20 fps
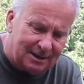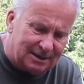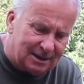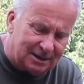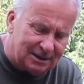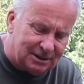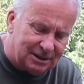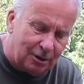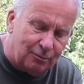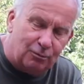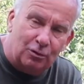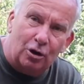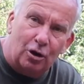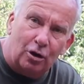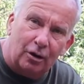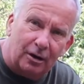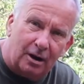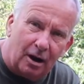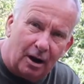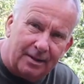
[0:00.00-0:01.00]
just don't
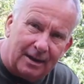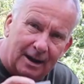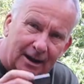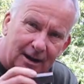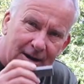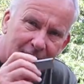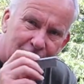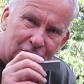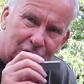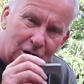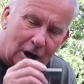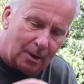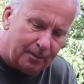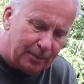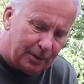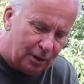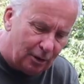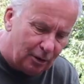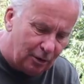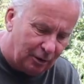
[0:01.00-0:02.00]
look like they're going to
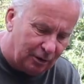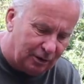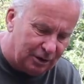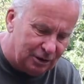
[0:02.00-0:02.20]
sharpen a hook,